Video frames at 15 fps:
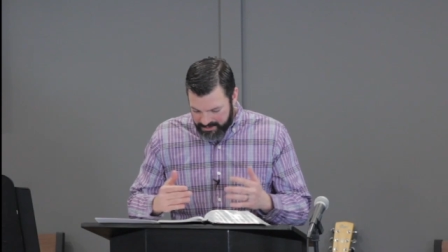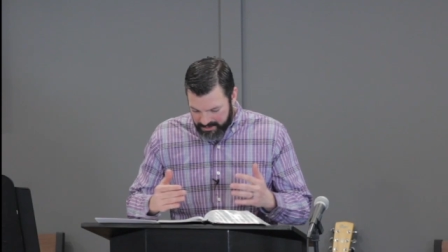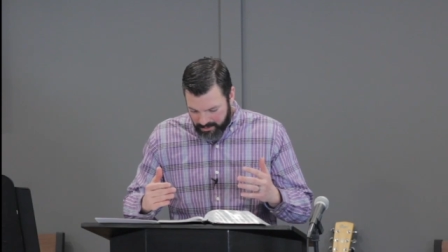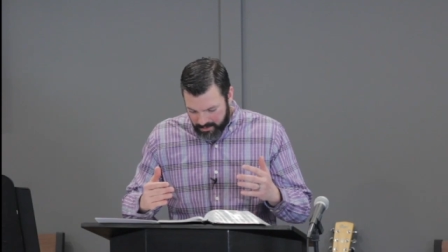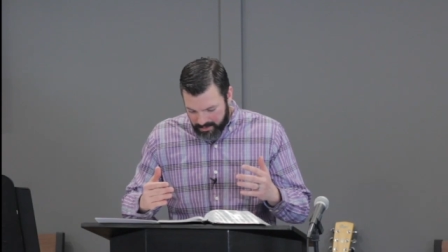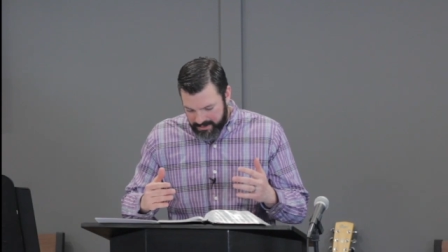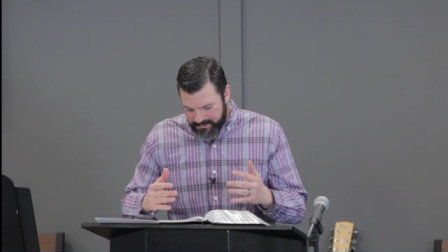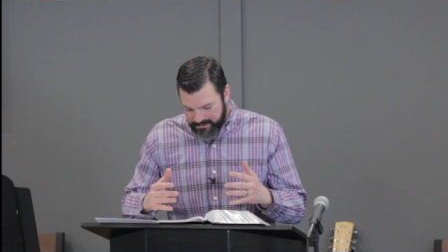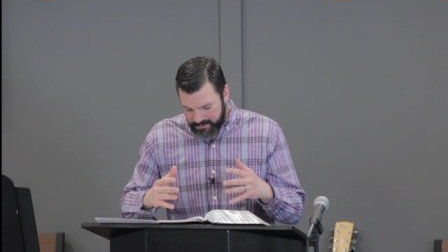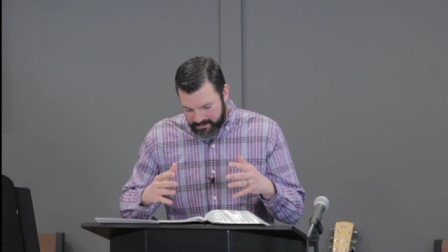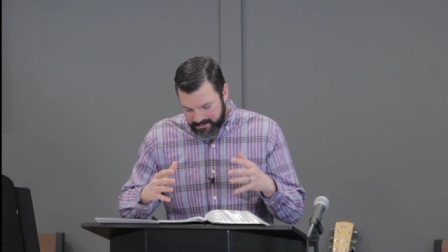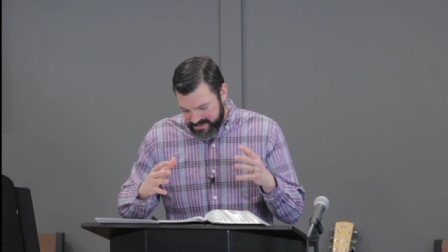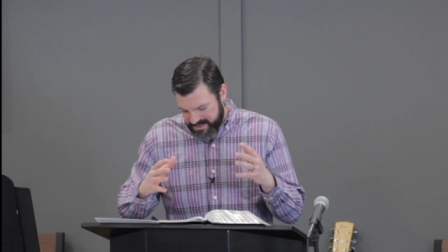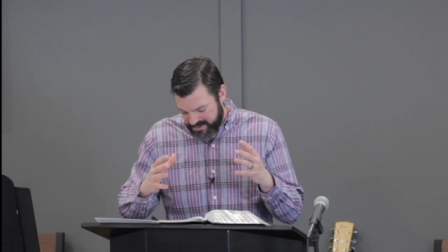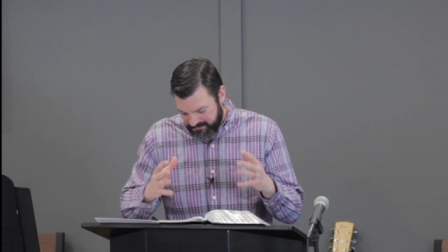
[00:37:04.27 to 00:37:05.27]
are going through
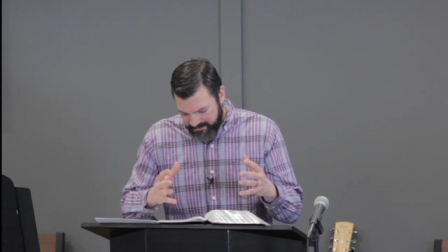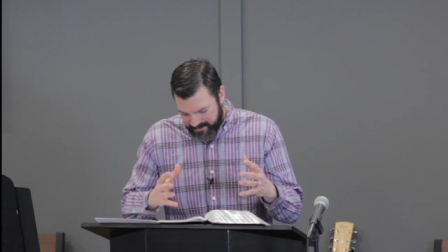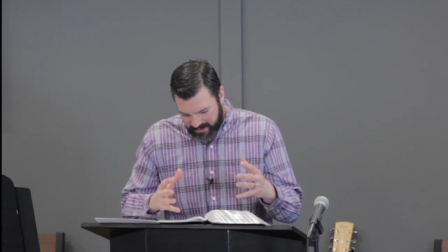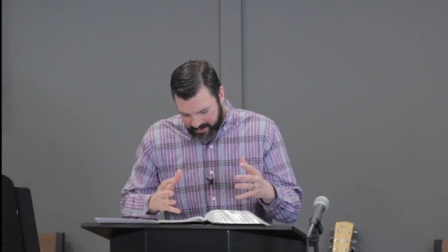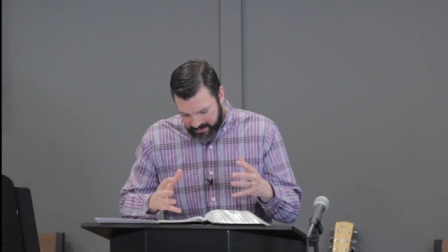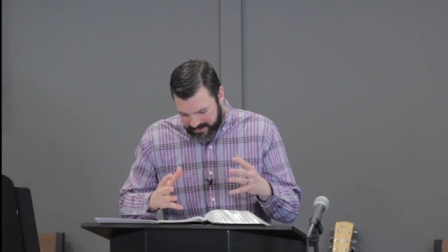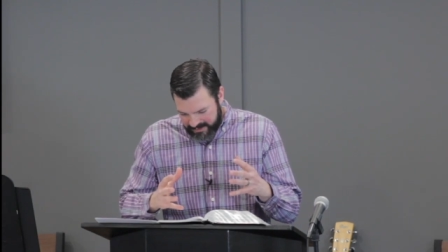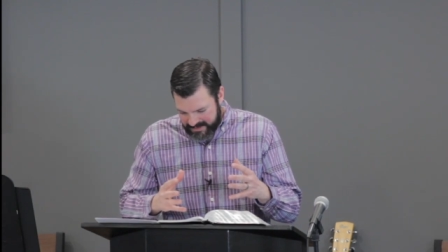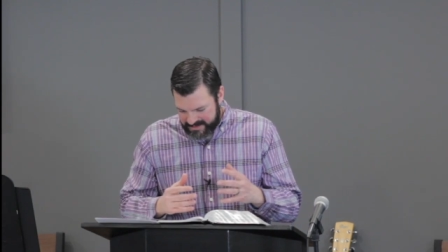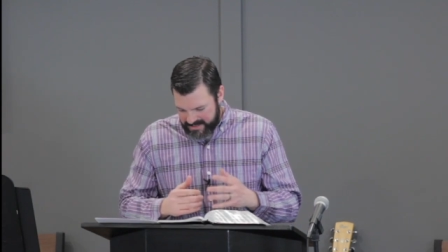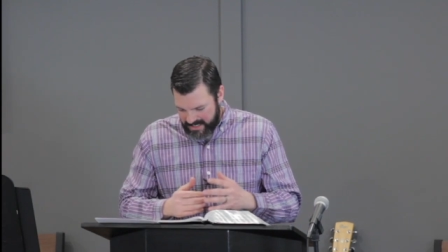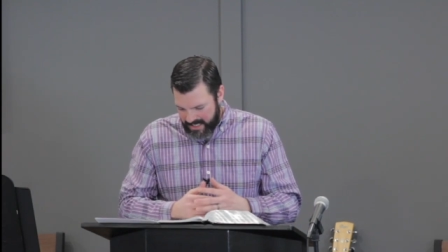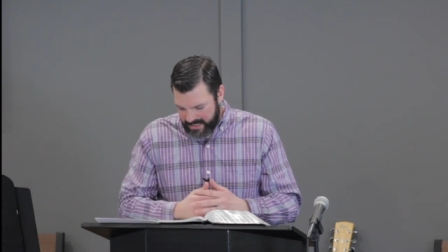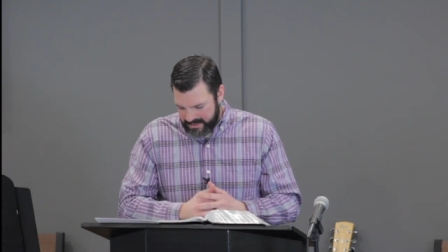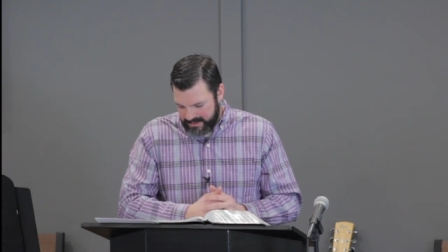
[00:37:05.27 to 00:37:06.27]
is this fear and
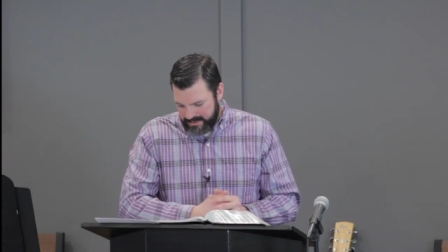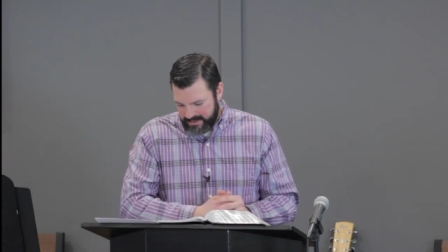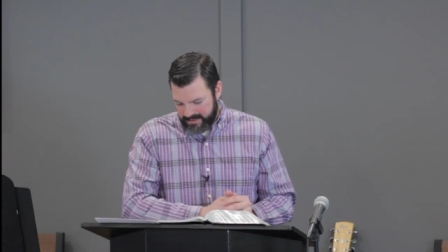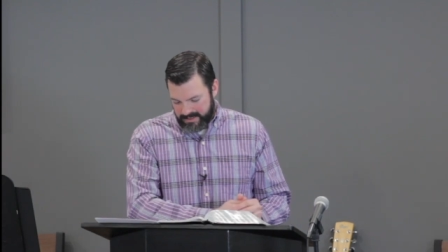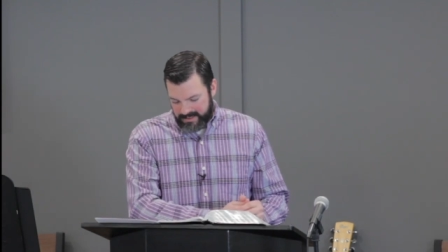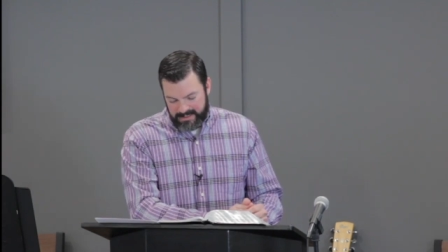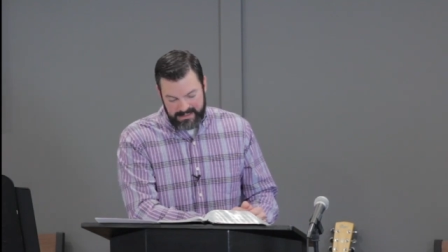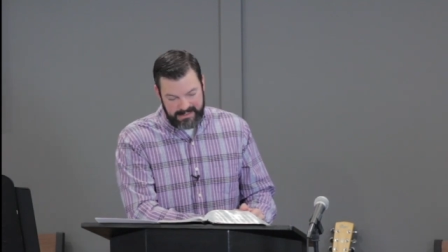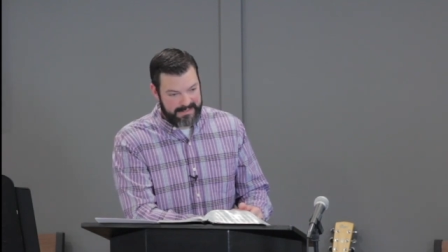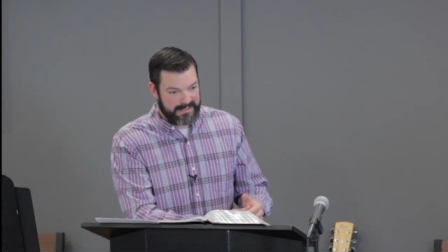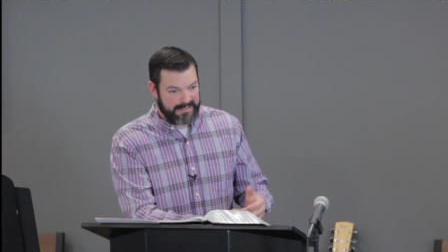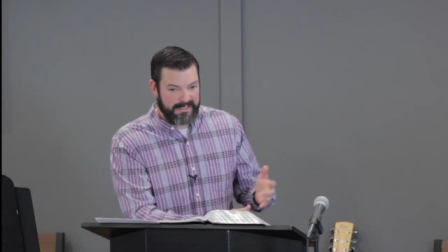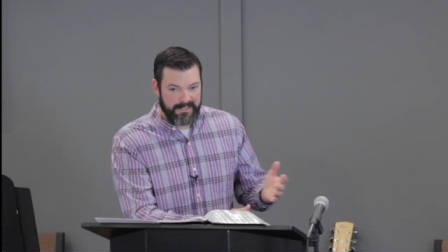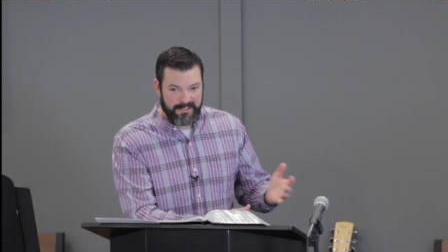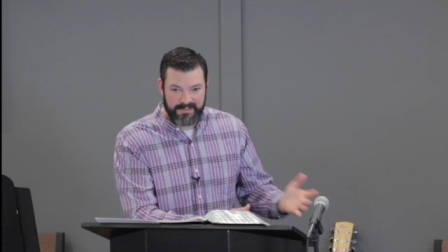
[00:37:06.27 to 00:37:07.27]
anxiety. And he
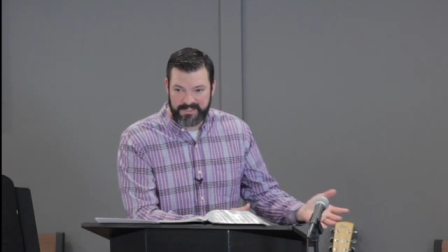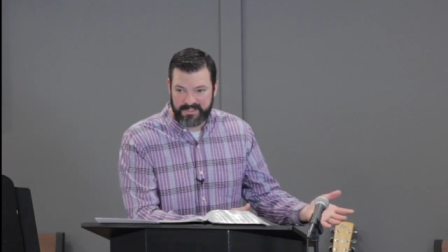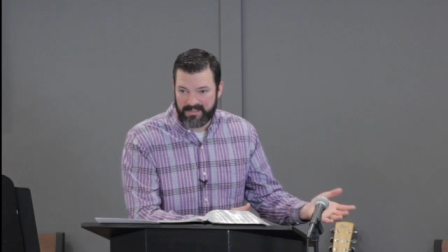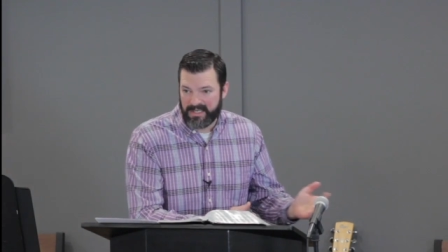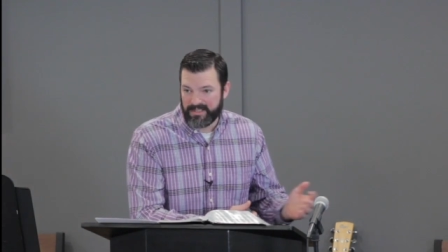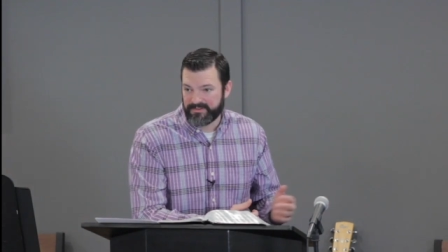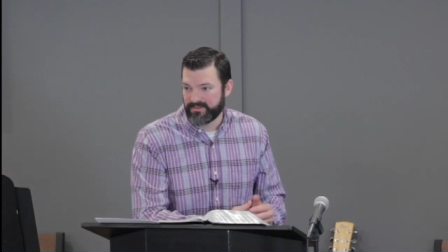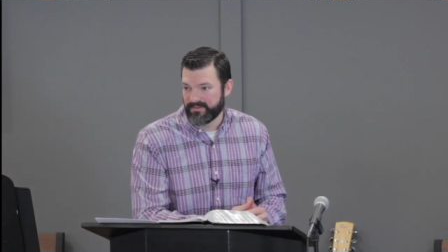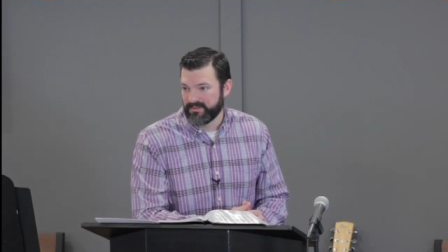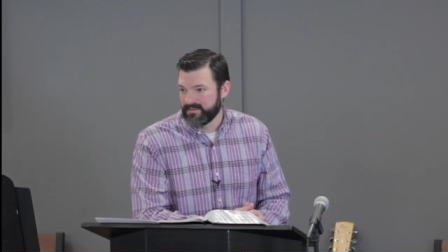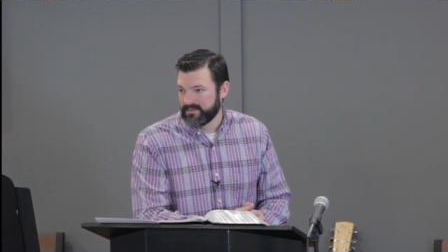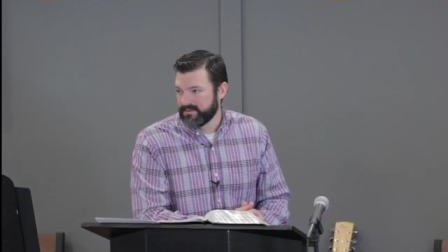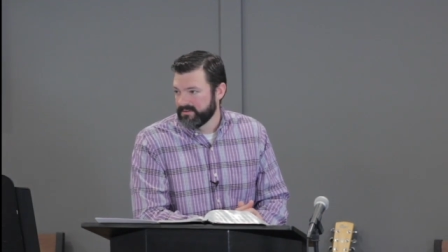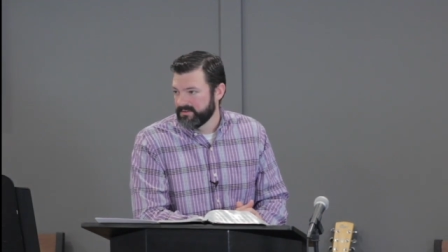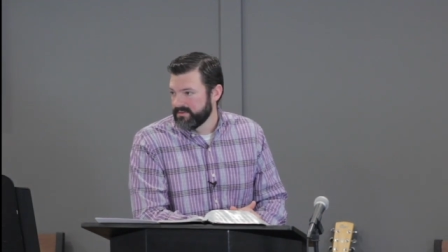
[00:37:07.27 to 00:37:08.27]
says, Here's your answer.
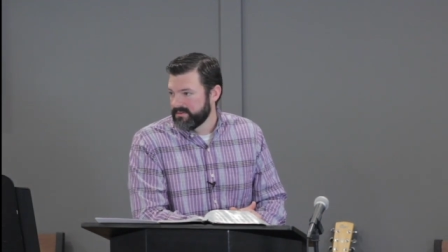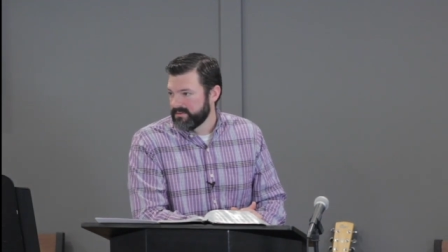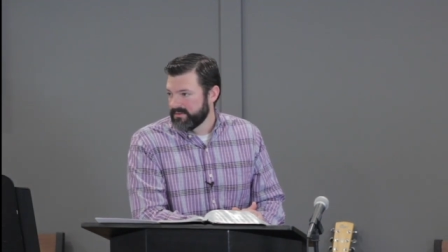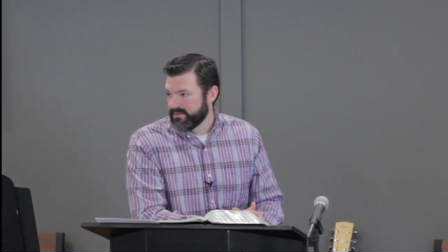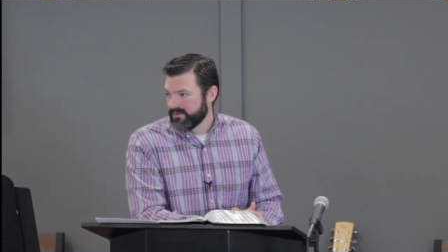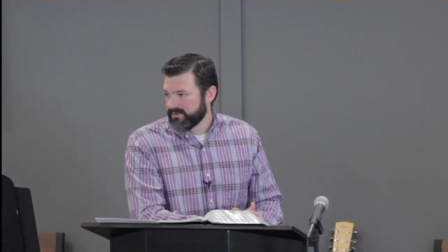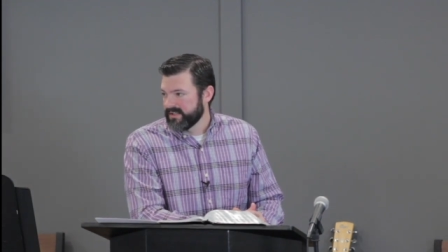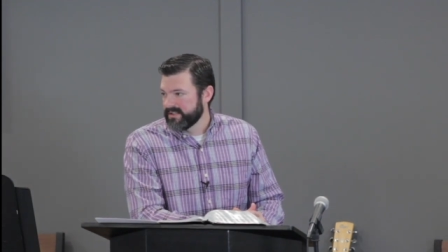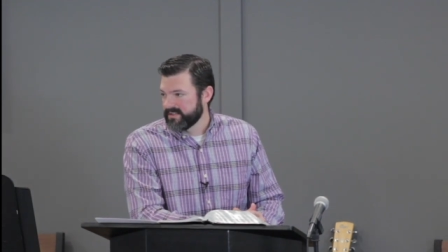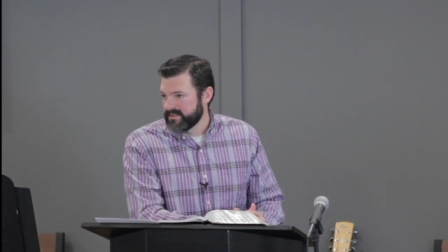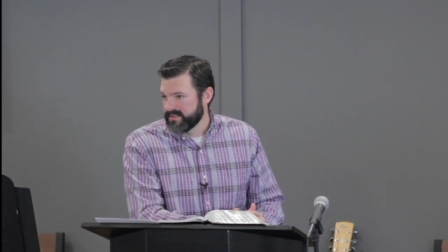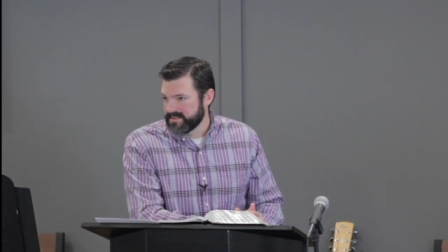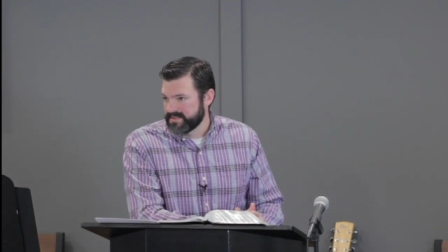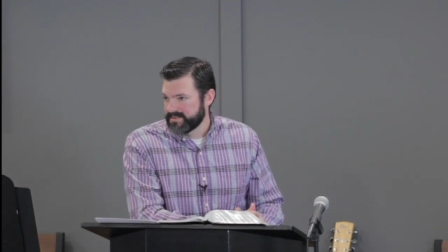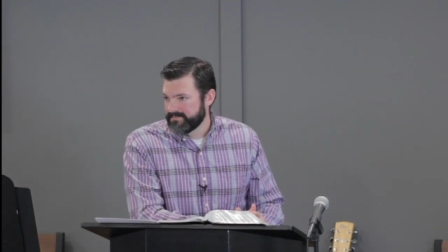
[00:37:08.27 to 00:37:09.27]
Hold on to
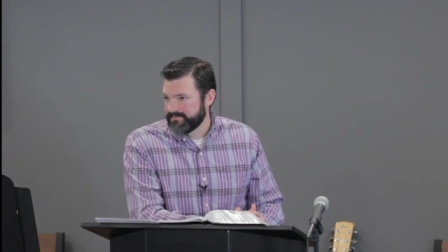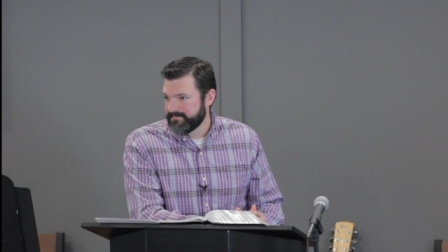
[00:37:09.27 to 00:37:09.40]
this.